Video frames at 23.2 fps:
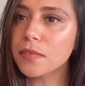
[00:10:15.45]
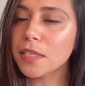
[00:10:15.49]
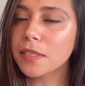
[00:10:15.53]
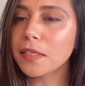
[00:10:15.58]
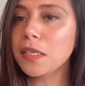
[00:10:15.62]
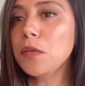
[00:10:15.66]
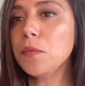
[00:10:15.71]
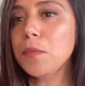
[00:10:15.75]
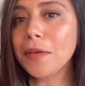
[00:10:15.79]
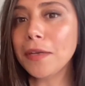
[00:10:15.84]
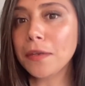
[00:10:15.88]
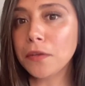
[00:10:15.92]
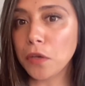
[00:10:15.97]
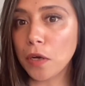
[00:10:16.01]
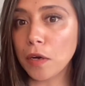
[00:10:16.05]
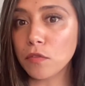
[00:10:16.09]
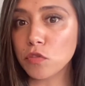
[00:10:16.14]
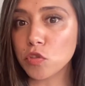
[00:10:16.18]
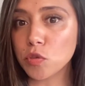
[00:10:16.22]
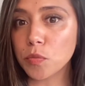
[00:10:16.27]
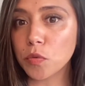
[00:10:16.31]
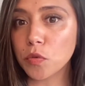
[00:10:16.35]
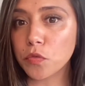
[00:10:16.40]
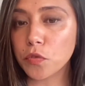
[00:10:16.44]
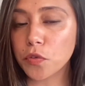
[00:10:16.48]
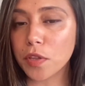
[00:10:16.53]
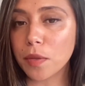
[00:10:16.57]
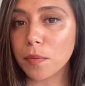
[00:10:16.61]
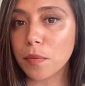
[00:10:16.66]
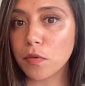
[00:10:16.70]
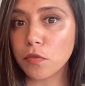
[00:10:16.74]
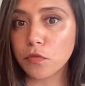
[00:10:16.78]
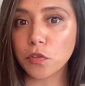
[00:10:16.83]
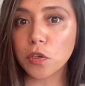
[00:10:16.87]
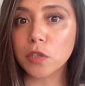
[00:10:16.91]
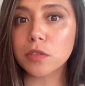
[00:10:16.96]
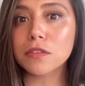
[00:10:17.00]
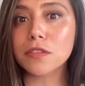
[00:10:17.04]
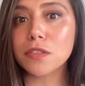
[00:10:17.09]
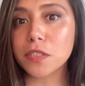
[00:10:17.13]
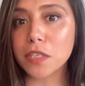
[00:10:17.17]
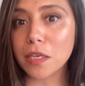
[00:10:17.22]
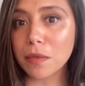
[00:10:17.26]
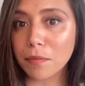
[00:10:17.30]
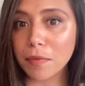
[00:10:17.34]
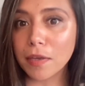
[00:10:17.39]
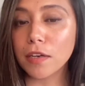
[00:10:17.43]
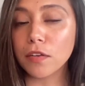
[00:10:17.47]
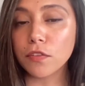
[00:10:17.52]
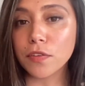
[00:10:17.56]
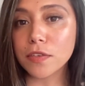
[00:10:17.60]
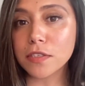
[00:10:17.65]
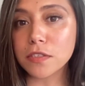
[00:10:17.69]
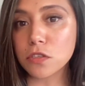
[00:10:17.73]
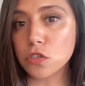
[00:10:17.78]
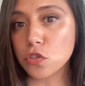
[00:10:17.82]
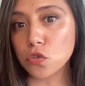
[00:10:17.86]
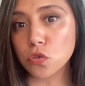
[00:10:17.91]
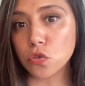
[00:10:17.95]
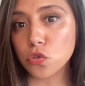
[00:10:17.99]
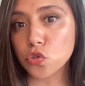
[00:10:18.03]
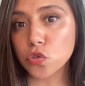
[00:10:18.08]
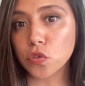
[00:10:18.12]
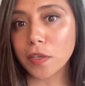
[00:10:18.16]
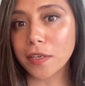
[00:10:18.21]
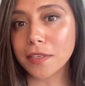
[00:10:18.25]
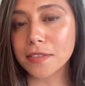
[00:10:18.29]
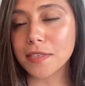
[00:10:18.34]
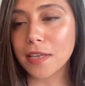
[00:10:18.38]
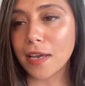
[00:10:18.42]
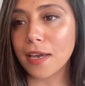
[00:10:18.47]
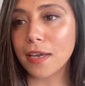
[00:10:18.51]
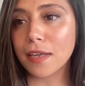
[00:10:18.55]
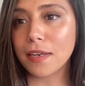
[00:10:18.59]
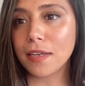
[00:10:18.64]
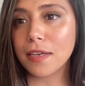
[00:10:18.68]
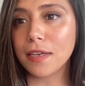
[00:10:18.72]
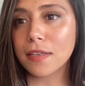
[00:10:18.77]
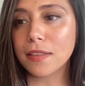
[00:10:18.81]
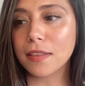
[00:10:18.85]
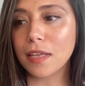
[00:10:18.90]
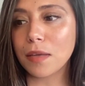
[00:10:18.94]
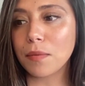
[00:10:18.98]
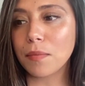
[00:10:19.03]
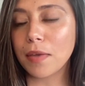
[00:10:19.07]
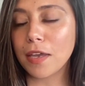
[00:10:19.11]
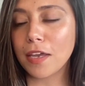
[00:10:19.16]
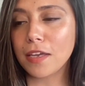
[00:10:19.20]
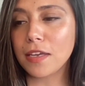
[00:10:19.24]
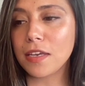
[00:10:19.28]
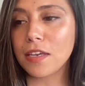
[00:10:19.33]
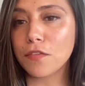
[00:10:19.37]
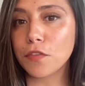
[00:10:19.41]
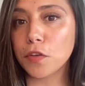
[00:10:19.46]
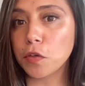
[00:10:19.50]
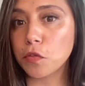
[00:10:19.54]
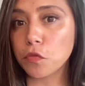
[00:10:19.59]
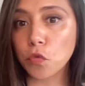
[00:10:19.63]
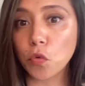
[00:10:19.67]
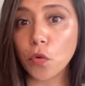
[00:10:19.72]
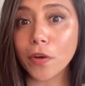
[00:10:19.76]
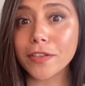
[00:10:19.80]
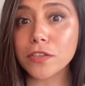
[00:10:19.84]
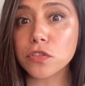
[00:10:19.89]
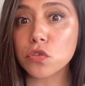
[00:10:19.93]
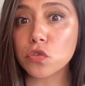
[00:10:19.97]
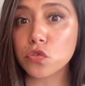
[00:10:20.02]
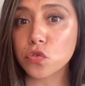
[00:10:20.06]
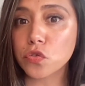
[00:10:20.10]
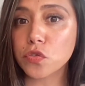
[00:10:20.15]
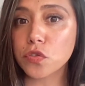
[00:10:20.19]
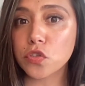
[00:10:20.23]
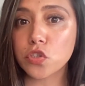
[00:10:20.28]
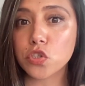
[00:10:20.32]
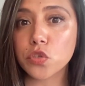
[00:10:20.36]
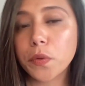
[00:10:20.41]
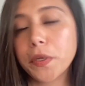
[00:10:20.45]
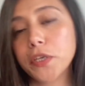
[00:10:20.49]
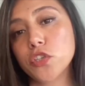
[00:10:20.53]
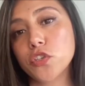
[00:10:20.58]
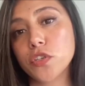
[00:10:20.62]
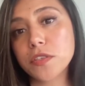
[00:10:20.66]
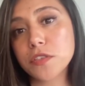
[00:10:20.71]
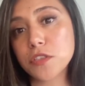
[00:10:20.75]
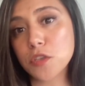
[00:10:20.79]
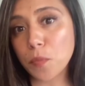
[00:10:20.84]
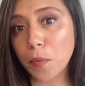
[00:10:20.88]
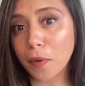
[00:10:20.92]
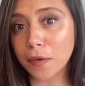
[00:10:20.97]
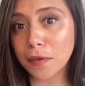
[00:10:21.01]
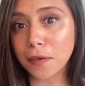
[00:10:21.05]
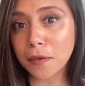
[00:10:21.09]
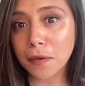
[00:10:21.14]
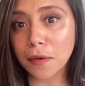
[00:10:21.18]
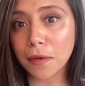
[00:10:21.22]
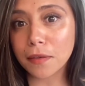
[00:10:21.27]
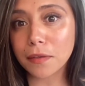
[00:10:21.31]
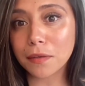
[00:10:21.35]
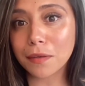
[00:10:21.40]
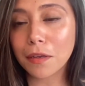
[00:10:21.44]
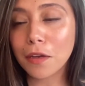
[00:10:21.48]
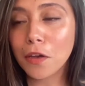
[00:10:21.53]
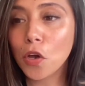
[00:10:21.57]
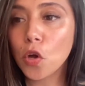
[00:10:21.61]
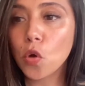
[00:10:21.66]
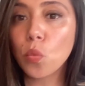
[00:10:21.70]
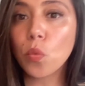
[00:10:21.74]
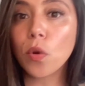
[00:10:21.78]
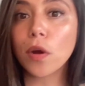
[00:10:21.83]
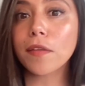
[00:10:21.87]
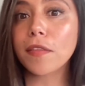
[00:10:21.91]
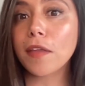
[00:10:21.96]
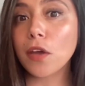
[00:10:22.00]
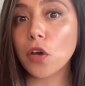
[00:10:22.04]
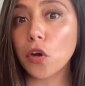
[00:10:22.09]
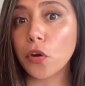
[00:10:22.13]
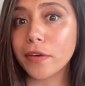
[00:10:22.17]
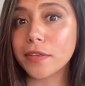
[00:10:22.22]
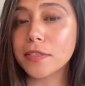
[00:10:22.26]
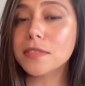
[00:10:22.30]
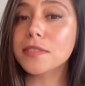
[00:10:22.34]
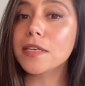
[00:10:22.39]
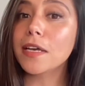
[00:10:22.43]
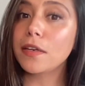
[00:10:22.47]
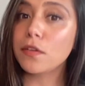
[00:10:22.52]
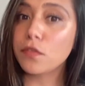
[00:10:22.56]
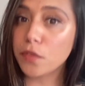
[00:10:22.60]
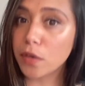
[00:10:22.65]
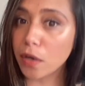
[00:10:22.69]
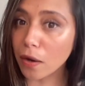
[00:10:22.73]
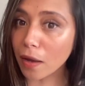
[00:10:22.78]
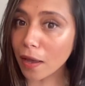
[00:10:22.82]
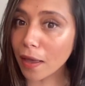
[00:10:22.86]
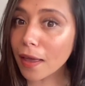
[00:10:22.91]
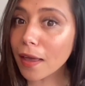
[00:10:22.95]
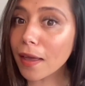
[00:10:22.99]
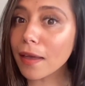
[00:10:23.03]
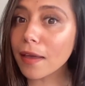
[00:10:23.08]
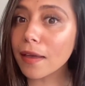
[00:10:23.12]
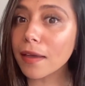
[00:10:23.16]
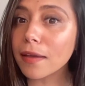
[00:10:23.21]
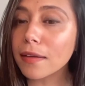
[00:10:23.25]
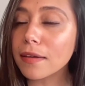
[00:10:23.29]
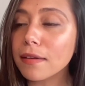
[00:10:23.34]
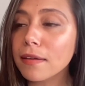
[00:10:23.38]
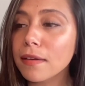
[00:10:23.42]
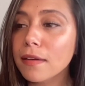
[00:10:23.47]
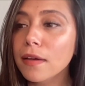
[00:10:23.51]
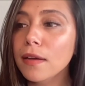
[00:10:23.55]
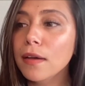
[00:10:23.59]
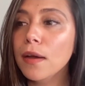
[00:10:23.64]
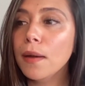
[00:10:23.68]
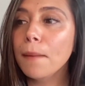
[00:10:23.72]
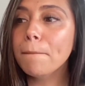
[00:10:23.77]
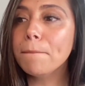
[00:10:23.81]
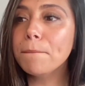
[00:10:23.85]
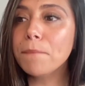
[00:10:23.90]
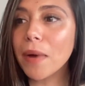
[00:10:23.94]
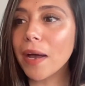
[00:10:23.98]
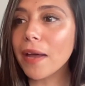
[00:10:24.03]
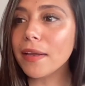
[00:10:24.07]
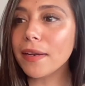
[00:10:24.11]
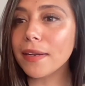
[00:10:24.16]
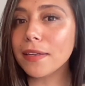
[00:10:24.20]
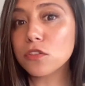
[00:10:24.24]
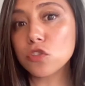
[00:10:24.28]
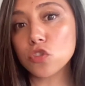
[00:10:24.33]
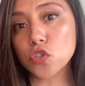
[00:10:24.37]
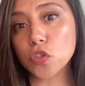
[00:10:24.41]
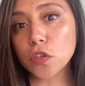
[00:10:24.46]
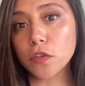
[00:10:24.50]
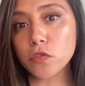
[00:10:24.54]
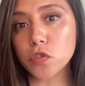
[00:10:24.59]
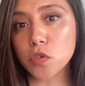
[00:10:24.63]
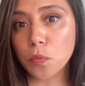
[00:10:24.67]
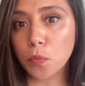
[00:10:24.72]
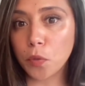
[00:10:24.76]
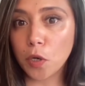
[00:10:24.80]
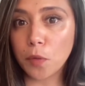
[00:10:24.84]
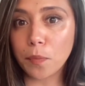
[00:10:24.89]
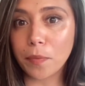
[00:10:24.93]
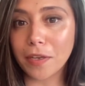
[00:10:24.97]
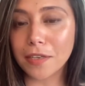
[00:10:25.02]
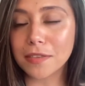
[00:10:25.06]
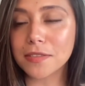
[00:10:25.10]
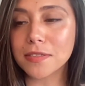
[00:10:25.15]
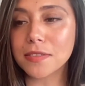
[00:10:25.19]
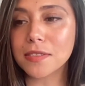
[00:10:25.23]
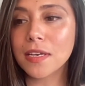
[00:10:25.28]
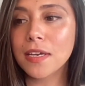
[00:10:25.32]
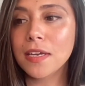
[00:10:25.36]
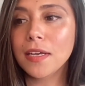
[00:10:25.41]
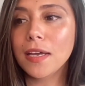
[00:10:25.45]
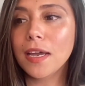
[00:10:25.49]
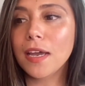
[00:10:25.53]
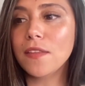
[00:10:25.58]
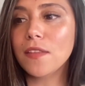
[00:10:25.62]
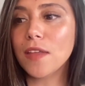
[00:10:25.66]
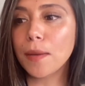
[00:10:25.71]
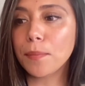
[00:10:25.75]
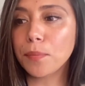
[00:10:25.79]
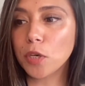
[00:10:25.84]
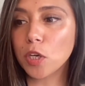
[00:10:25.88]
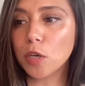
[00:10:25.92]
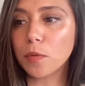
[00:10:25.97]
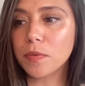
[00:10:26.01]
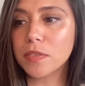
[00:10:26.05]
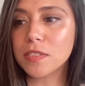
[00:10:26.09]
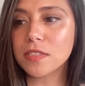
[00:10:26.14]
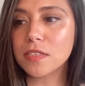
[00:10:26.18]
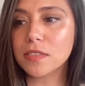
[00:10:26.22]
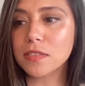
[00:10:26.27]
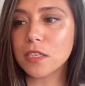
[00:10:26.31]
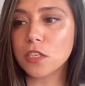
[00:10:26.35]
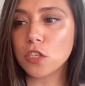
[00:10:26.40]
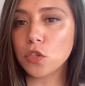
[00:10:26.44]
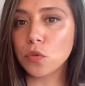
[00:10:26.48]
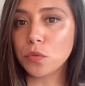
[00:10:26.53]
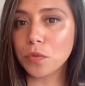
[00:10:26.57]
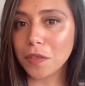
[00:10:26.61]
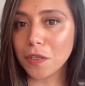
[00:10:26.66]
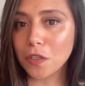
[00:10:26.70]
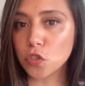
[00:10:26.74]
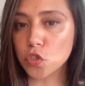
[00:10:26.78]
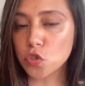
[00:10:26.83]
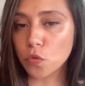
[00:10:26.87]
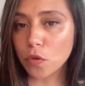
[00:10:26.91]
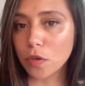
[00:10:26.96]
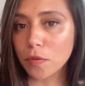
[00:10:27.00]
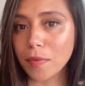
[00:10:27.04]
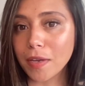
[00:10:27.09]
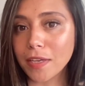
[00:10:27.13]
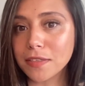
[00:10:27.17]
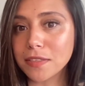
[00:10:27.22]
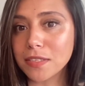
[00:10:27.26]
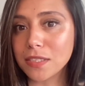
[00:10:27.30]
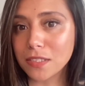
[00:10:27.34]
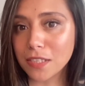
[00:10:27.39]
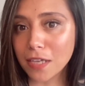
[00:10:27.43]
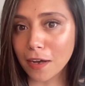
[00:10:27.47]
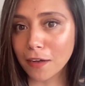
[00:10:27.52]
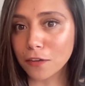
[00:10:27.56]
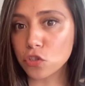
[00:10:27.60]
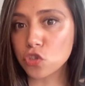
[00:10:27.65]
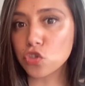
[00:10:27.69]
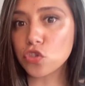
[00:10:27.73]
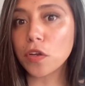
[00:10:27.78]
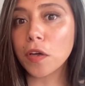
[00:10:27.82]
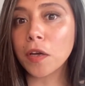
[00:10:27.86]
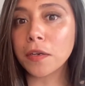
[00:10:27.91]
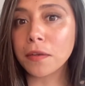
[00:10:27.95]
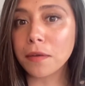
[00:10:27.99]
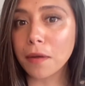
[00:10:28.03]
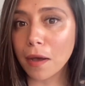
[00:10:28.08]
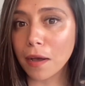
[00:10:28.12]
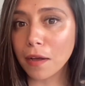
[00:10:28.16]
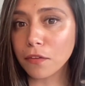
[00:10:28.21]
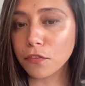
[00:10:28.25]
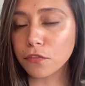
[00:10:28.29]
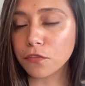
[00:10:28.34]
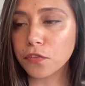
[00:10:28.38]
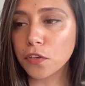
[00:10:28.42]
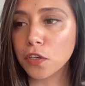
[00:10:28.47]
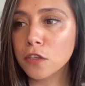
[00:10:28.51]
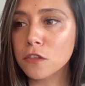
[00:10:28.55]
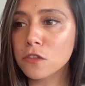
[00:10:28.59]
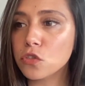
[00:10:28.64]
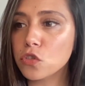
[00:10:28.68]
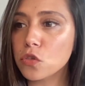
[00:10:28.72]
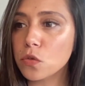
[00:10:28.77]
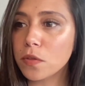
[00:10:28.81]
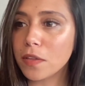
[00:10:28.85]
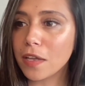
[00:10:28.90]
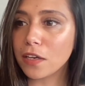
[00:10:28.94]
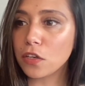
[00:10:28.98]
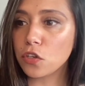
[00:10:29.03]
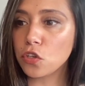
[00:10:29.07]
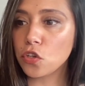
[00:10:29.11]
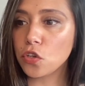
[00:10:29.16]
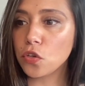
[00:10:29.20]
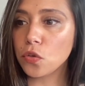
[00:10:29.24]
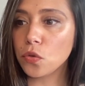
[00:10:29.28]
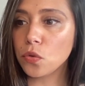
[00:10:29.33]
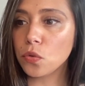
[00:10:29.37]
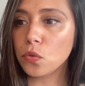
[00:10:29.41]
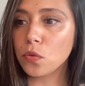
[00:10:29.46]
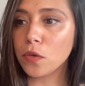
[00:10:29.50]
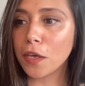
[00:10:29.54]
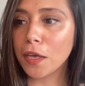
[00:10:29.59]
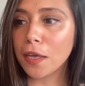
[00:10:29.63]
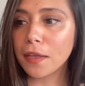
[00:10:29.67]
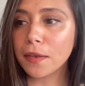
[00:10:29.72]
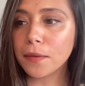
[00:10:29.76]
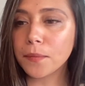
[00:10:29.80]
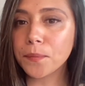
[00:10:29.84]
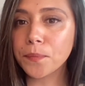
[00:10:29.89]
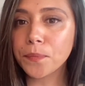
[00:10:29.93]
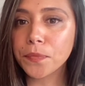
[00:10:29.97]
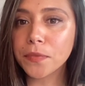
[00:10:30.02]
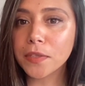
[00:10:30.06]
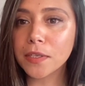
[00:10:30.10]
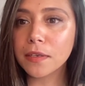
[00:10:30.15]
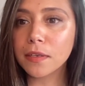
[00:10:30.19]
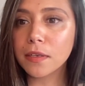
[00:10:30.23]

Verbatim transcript: can be uncomfortable for them at first. It can manifest as social anxiety, and they may even avoid social situations depending on where they are inside of their head. But it serves a purpose, and that purpose is that you need to remain detached enough so that you can